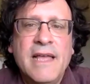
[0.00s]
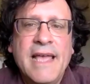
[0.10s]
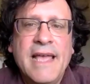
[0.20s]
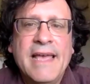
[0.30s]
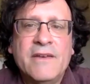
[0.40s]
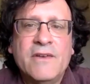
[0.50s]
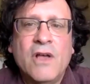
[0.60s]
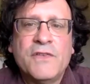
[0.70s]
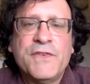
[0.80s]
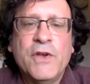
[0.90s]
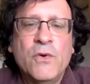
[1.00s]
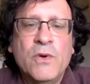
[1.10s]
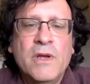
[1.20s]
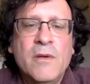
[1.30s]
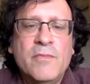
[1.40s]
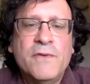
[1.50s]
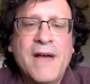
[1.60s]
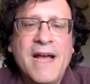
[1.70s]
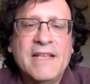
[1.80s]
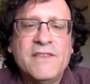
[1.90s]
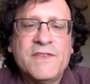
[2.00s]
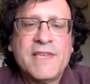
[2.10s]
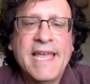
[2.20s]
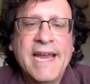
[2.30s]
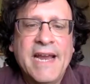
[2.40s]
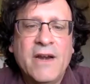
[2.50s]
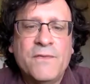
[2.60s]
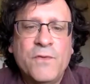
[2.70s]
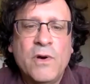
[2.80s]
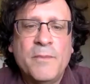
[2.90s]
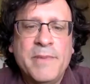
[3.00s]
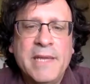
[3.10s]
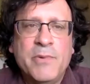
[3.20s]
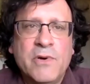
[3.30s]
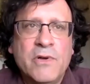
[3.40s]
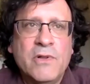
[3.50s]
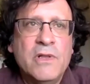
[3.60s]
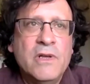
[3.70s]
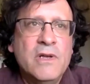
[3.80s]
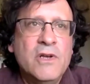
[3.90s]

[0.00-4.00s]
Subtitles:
and also provides care for people